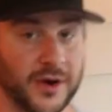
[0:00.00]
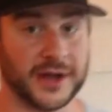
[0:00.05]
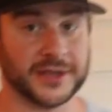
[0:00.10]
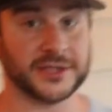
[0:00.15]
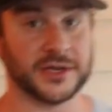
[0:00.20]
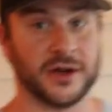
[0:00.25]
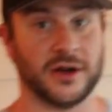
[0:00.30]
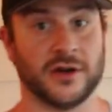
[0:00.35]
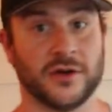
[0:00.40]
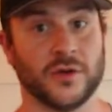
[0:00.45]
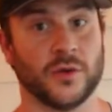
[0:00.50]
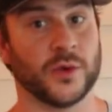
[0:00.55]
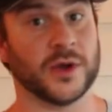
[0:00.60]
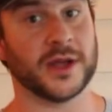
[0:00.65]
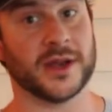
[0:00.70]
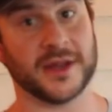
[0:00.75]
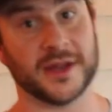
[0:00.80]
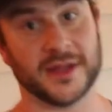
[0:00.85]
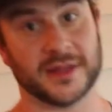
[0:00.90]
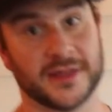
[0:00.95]
right, y'all, we're
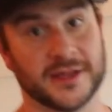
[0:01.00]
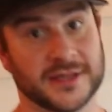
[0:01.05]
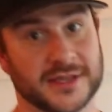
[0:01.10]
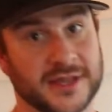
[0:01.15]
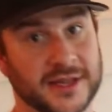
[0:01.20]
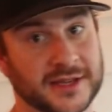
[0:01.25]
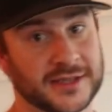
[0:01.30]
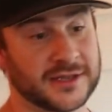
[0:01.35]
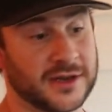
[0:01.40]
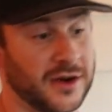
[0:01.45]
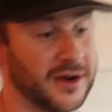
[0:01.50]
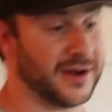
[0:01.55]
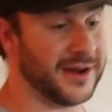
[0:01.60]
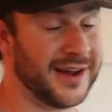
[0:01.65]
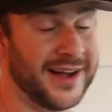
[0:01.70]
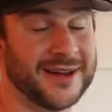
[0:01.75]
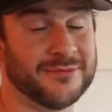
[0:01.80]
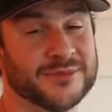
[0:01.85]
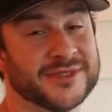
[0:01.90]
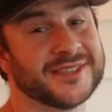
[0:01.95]
gonna get this thing started.
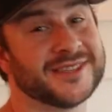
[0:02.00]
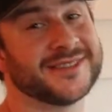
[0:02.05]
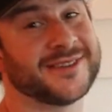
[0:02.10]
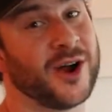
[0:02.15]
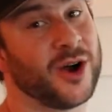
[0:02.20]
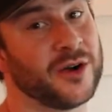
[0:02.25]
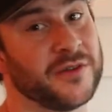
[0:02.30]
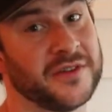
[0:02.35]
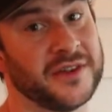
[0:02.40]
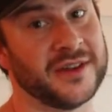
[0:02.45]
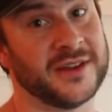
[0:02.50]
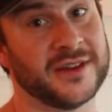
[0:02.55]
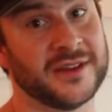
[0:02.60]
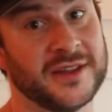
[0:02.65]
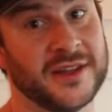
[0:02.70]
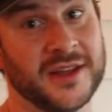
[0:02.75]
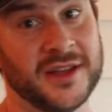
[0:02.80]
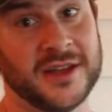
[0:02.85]
I'm starving.